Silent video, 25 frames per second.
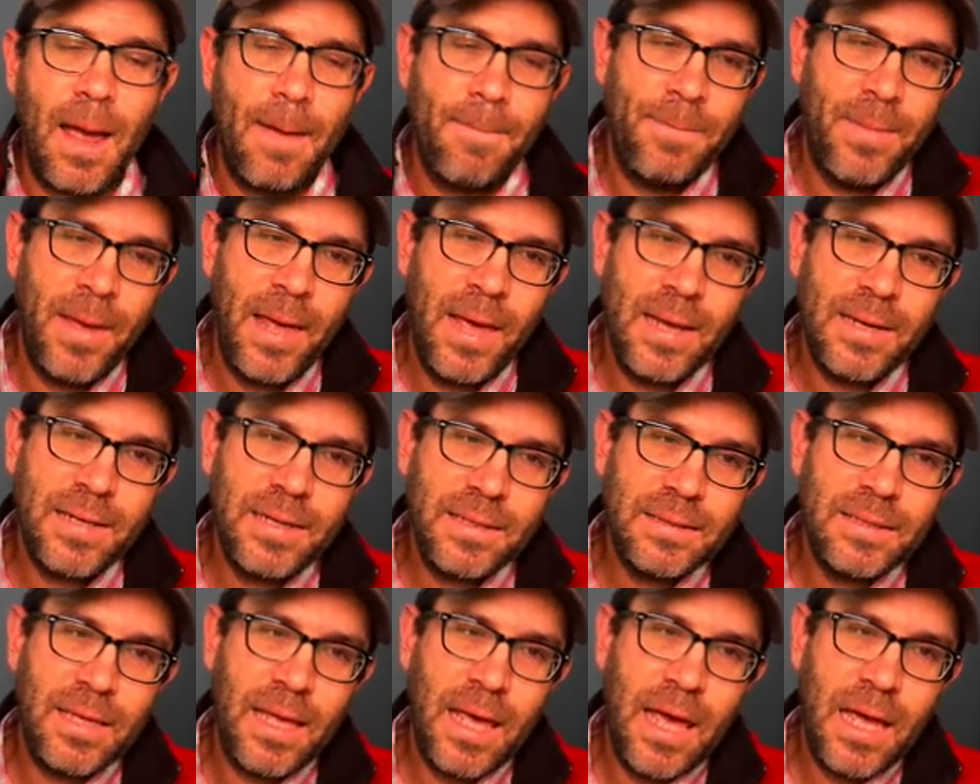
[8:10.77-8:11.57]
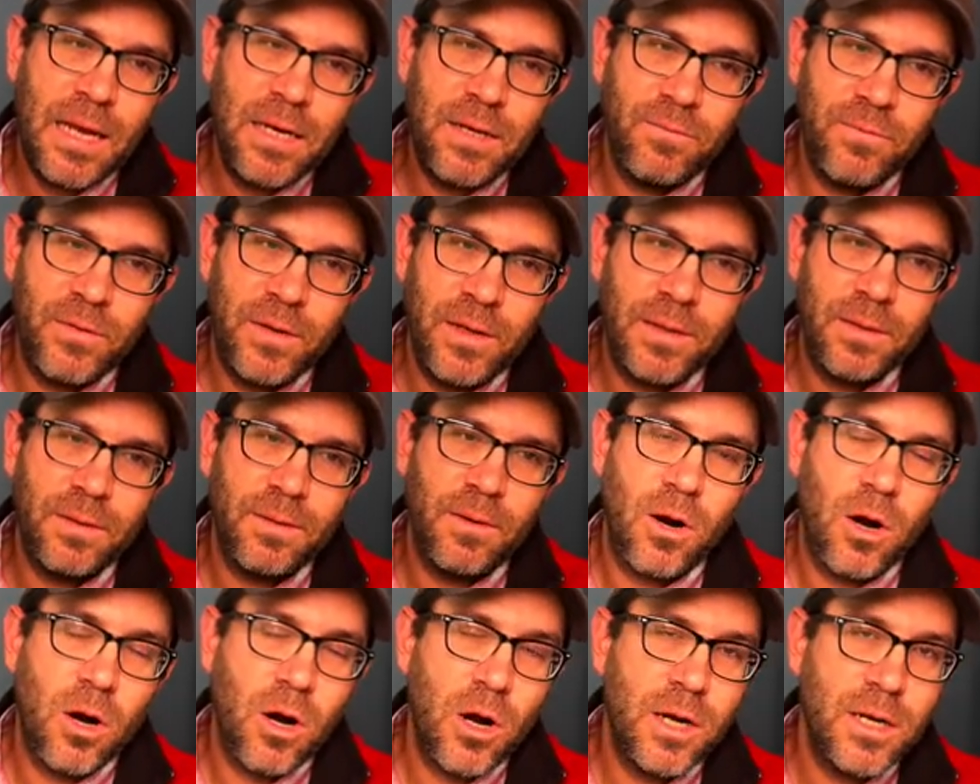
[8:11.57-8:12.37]
append at the end of it
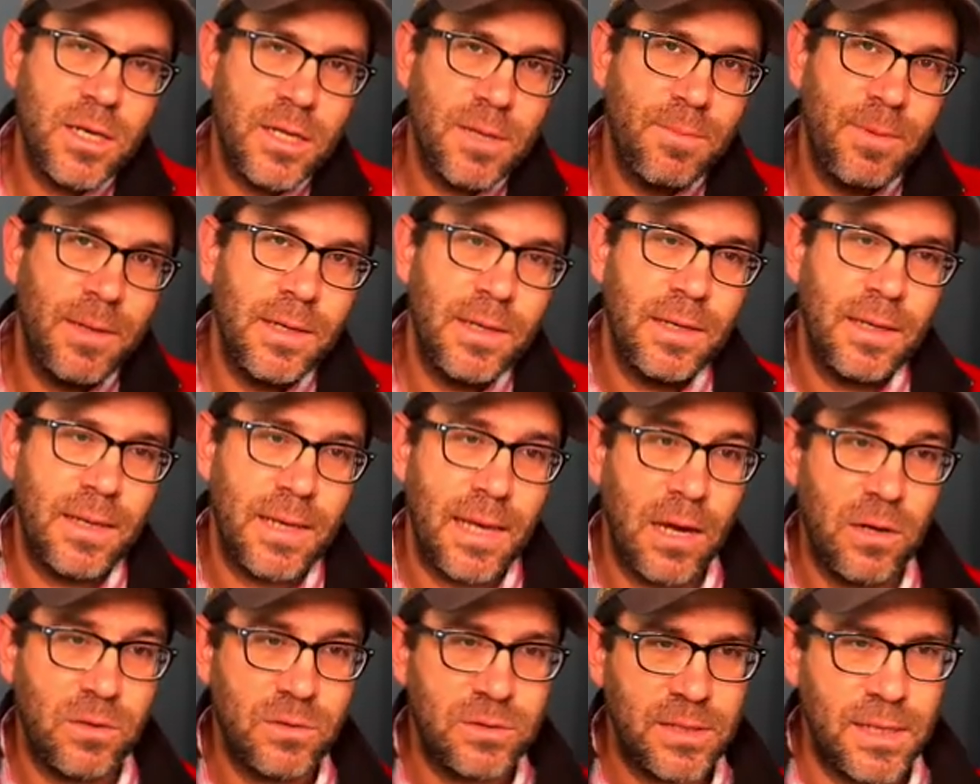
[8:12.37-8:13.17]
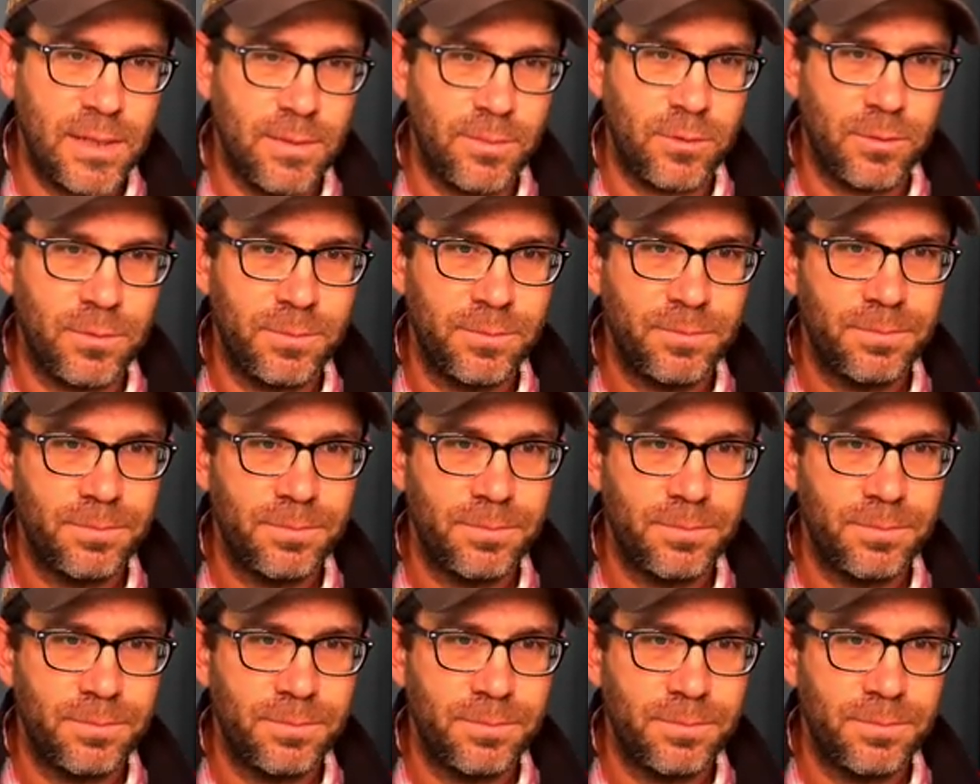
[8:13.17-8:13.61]
RNDB count table.